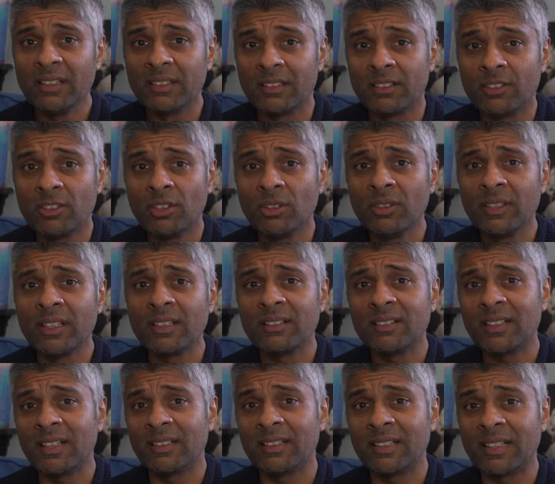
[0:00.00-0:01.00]
the tuning and
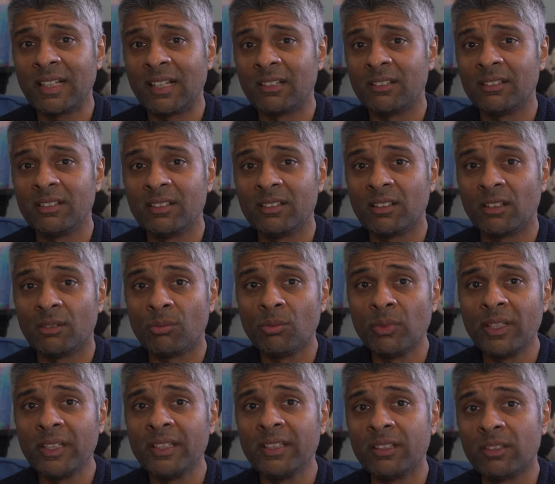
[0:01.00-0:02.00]
technicalities are
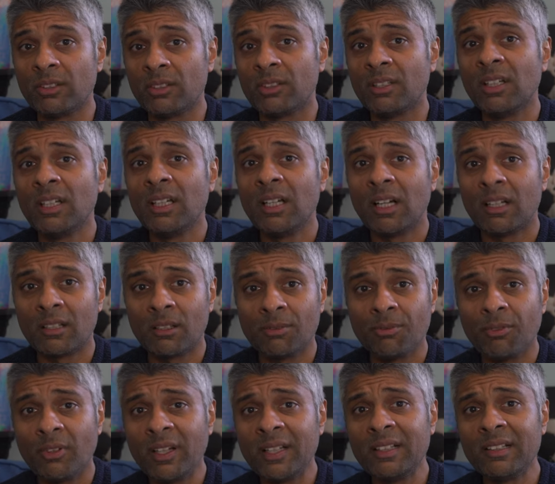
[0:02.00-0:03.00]
really good and I
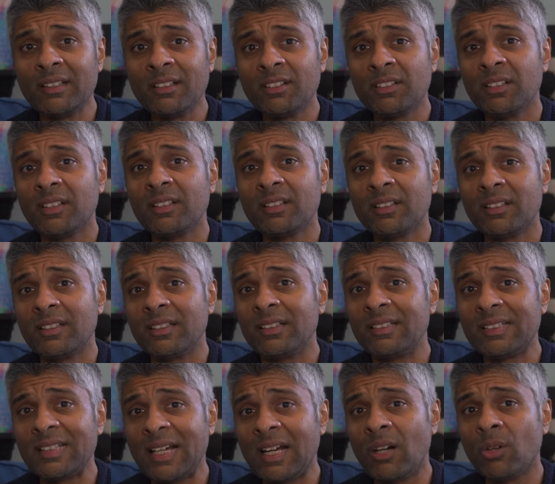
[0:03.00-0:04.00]
find listening to
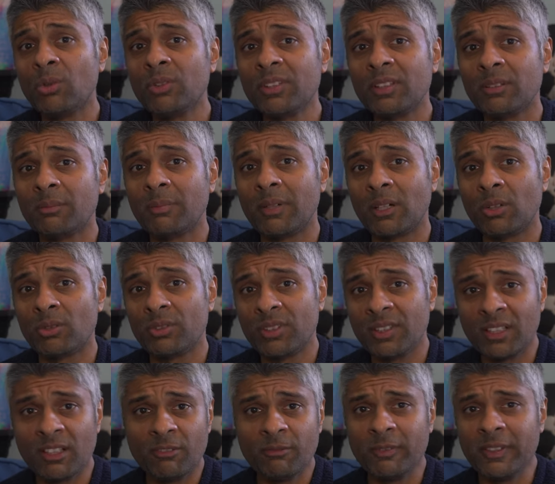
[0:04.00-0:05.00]
these out and about
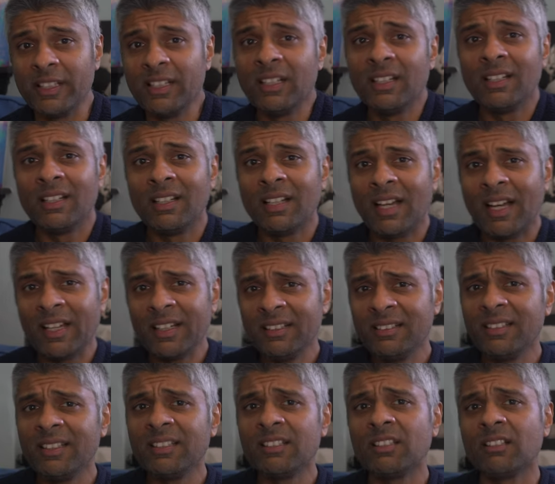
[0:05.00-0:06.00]
to give me
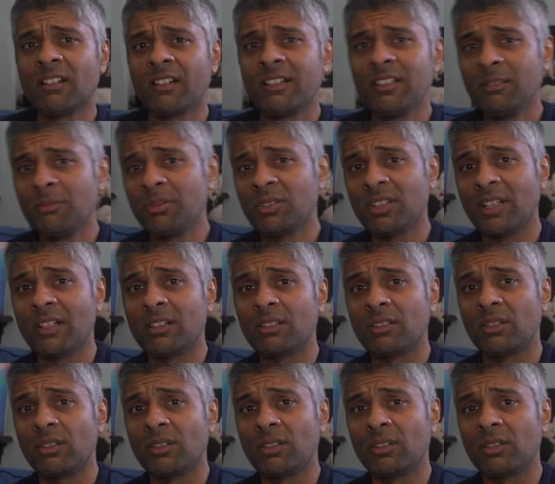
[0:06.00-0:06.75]
80 to 90%